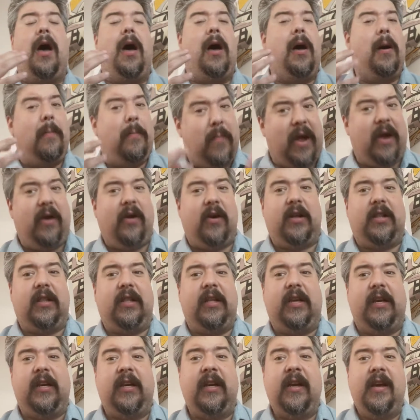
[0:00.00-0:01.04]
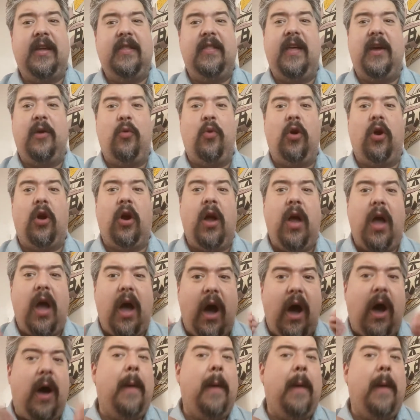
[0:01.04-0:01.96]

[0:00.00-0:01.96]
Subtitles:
Apparently, they were